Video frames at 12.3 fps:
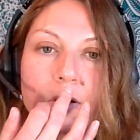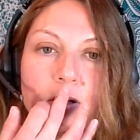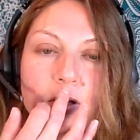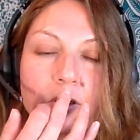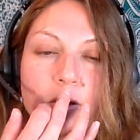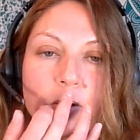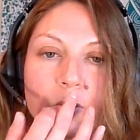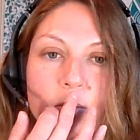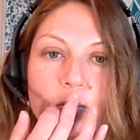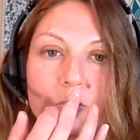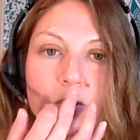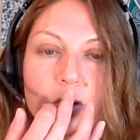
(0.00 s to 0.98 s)
Under the
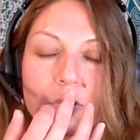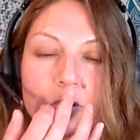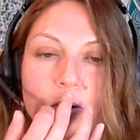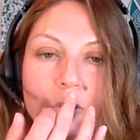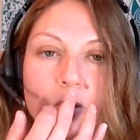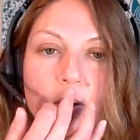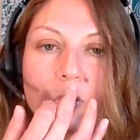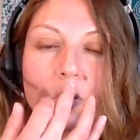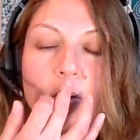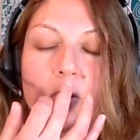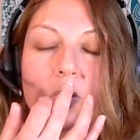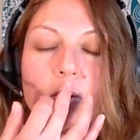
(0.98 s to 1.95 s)
nose,
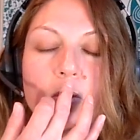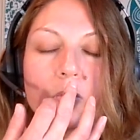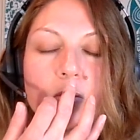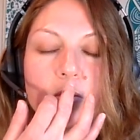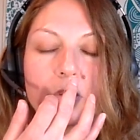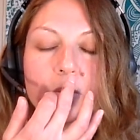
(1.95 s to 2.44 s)
all